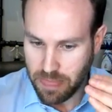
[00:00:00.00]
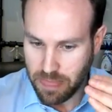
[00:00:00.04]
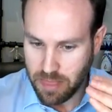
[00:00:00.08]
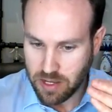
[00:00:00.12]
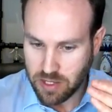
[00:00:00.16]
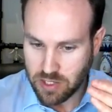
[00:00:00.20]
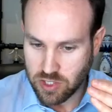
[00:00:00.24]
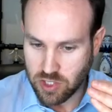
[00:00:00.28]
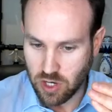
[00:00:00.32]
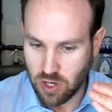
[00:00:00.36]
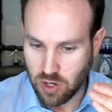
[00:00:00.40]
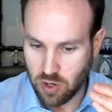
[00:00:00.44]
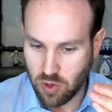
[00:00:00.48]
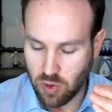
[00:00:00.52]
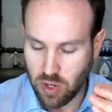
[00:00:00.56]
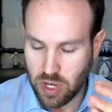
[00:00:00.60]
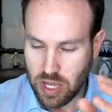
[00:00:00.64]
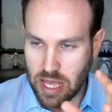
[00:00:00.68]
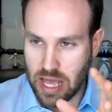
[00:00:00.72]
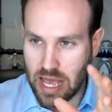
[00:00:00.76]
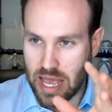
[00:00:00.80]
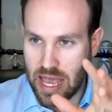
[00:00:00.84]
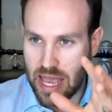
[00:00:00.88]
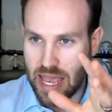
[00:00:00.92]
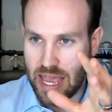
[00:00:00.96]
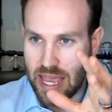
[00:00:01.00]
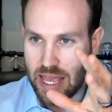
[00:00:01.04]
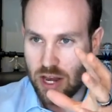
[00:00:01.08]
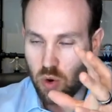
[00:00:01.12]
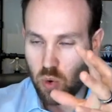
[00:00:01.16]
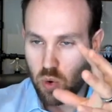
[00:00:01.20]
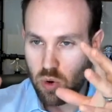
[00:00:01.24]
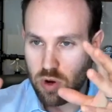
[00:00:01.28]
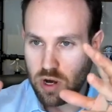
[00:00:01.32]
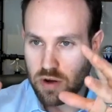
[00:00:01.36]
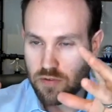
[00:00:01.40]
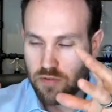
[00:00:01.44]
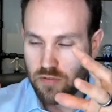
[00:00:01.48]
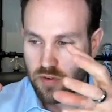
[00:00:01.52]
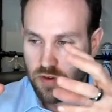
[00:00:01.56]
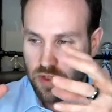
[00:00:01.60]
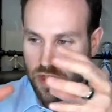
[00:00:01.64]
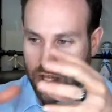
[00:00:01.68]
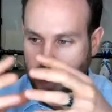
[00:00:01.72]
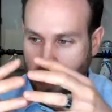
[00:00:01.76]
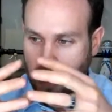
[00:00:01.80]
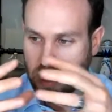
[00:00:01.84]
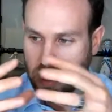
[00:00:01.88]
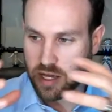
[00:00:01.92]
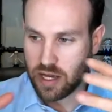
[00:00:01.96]
So in order for the
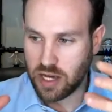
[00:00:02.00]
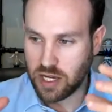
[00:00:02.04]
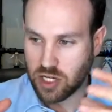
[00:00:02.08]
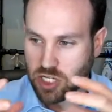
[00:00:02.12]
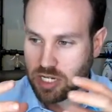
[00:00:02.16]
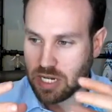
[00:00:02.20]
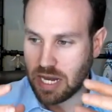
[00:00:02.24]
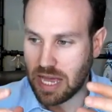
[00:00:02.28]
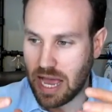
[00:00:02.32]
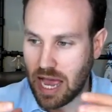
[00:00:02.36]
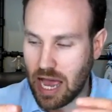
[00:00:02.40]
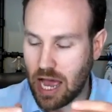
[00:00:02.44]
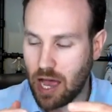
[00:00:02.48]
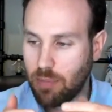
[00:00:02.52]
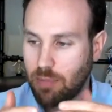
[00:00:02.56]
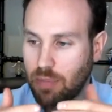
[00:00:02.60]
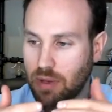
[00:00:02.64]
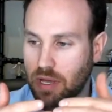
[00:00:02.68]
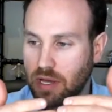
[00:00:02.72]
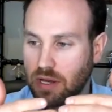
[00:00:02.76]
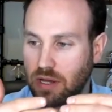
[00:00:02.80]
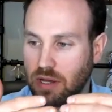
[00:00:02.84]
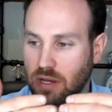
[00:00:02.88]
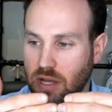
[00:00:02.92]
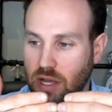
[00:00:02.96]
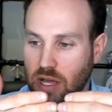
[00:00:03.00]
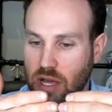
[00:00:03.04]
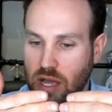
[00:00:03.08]
concussion to happen,